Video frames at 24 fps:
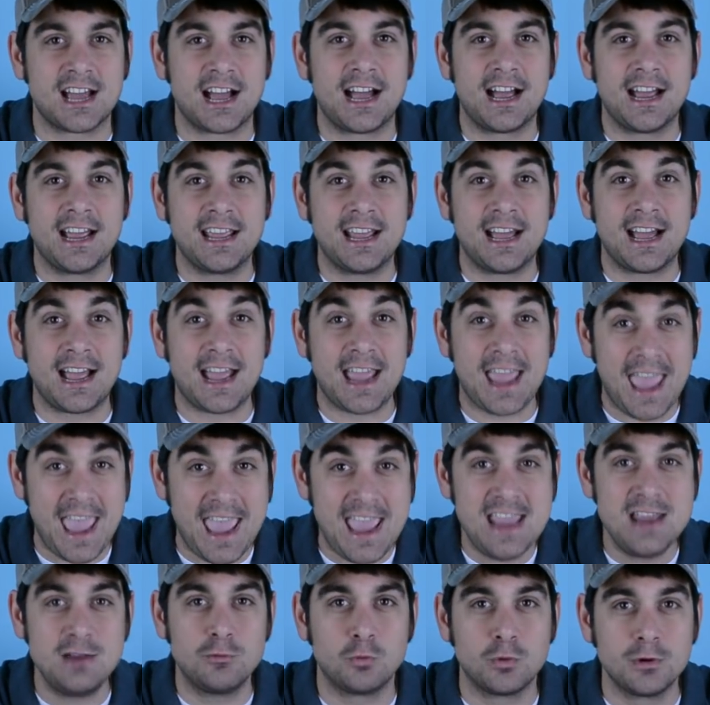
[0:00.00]
I
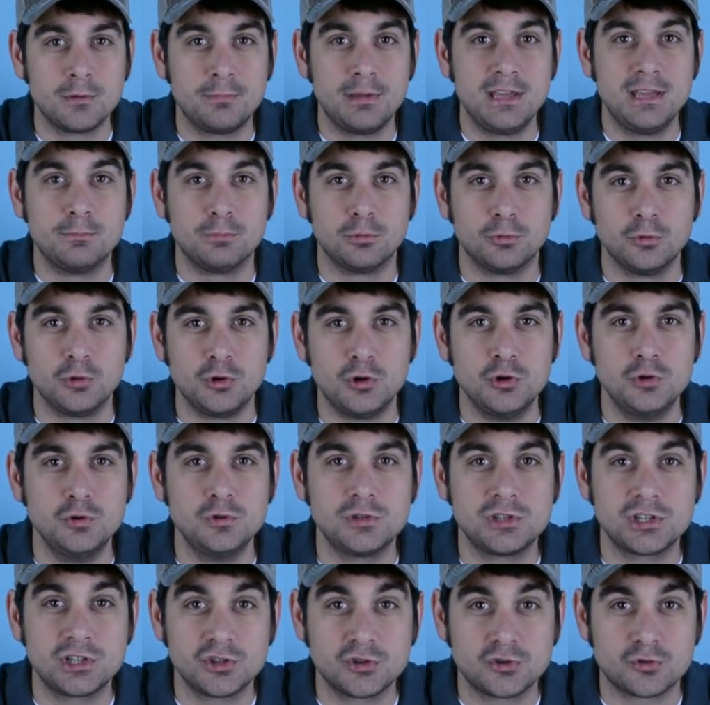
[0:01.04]
hate when people
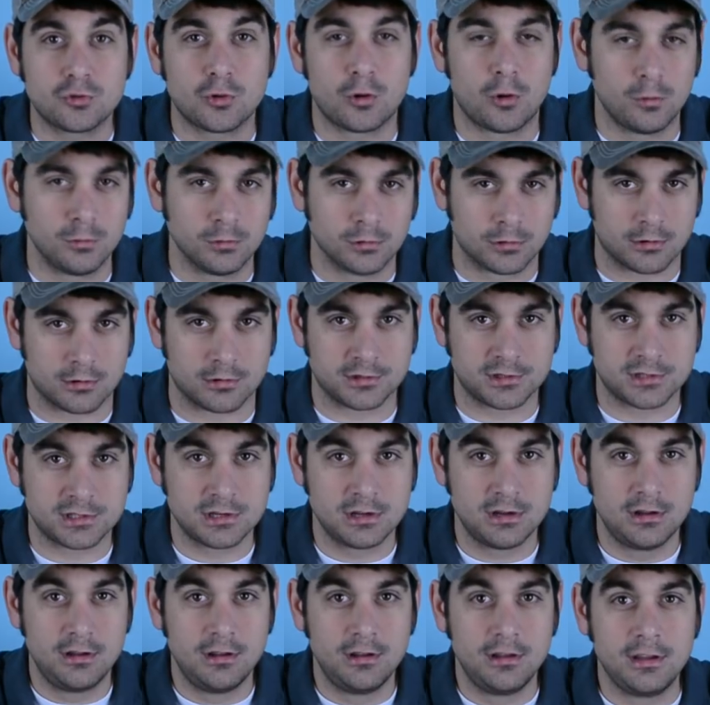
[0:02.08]
use controllers,
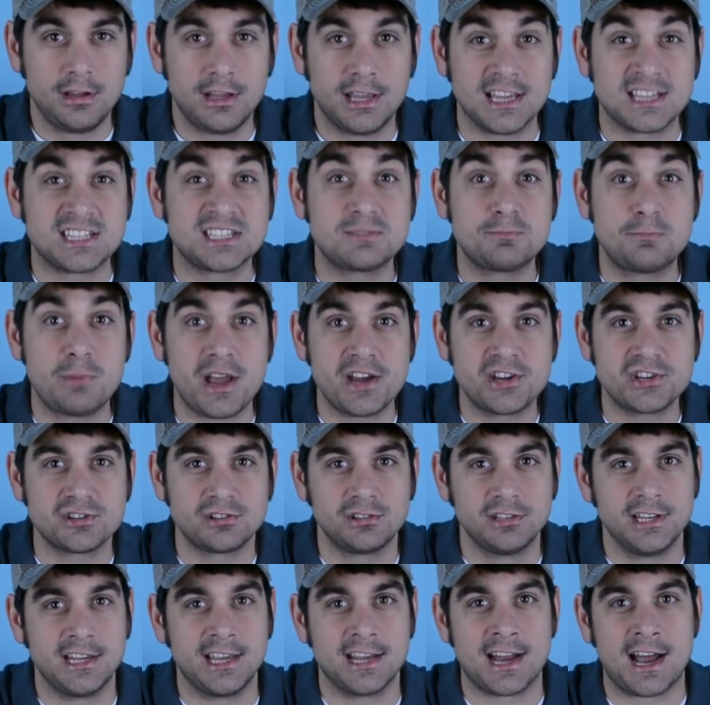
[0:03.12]

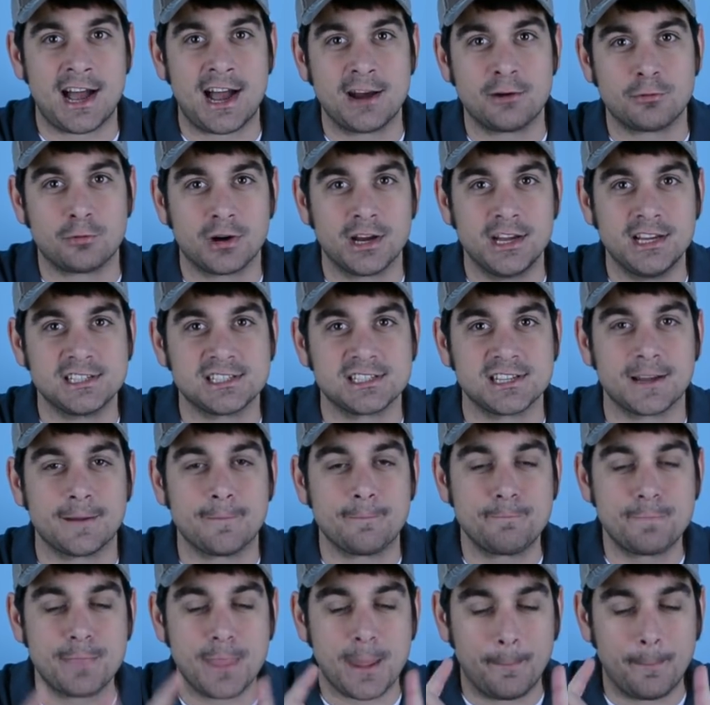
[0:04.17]
especially in iRacing.